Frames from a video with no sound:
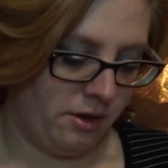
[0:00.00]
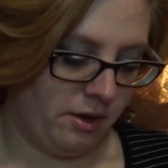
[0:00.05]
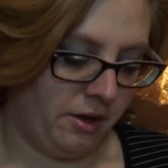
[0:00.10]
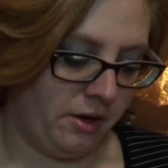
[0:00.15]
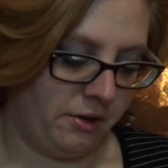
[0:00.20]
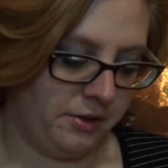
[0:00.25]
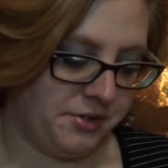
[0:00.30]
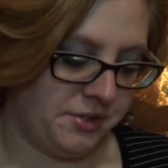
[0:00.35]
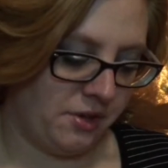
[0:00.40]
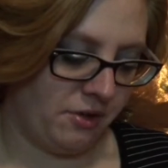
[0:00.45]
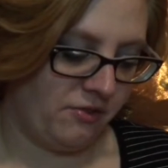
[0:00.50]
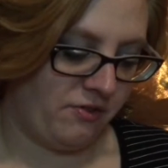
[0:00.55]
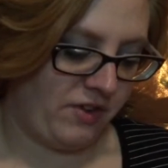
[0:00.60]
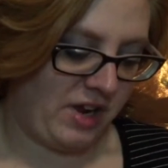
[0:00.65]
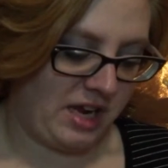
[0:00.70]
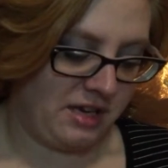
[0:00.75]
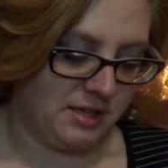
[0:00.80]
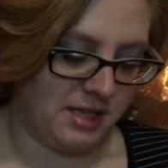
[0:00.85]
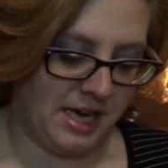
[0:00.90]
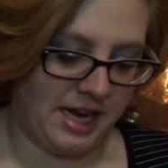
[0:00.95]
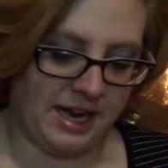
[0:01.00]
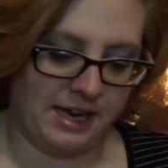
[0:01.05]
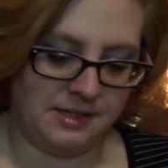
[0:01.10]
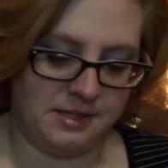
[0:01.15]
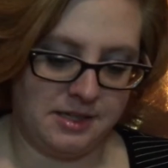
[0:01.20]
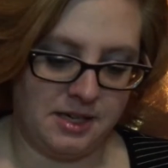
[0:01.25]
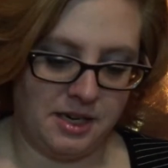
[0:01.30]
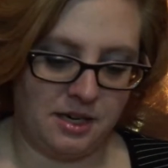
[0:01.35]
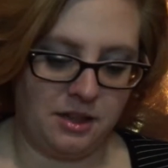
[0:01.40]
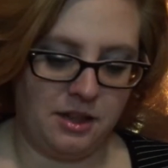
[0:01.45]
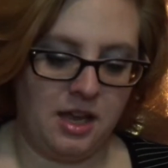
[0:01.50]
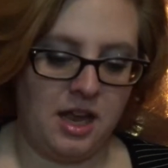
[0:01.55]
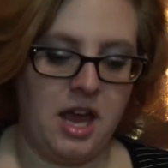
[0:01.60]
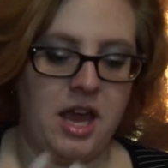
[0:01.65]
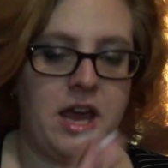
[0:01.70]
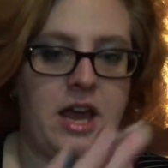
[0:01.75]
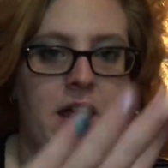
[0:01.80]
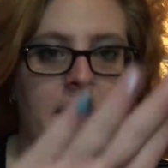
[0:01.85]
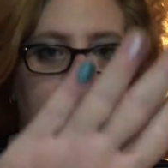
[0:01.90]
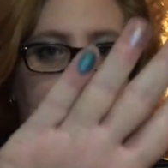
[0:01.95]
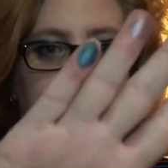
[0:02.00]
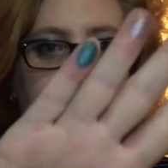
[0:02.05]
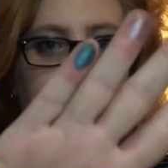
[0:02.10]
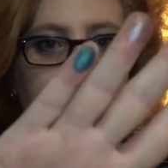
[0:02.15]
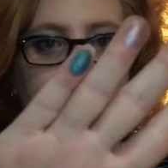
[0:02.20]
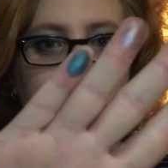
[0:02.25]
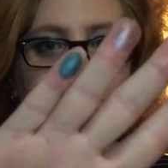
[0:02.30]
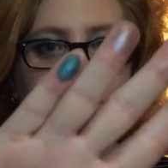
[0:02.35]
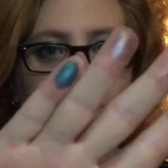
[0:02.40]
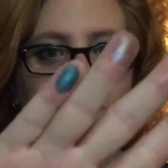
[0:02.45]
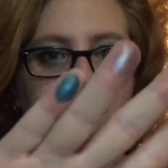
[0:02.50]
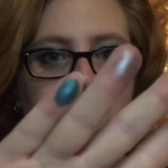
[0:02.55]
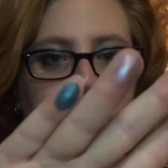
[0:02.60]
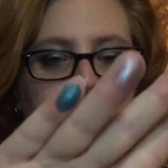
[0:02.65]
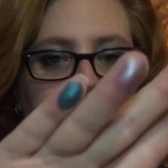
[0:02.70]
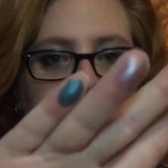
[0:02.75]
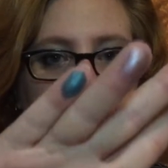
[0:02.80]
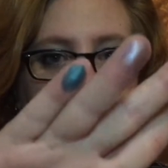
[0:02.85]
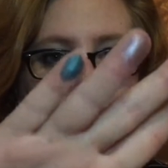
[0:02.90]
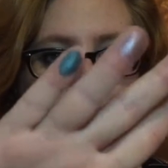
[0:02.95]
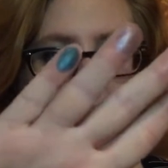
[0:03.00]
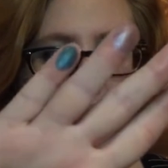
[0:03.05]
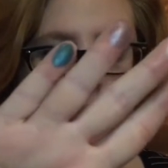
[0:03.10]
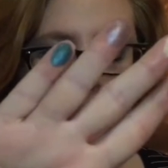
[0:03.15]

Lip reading: also fantastic. They have very high